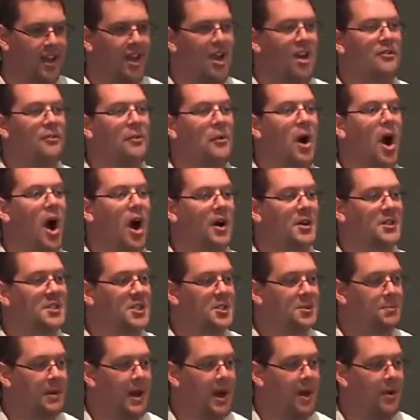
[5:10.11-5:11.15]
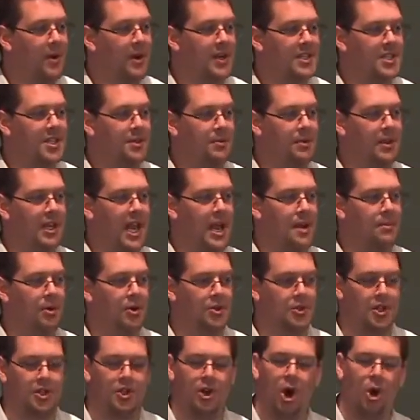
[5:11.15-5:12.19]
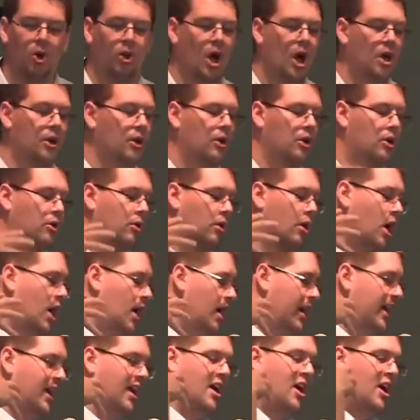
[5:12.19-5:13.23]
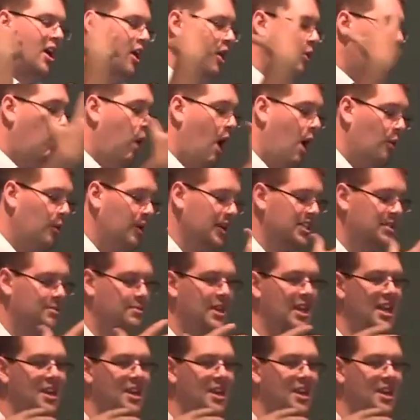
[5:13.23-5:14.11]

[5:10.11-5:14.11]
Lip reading: for our spirit to be able to no longer cry, "What was me?"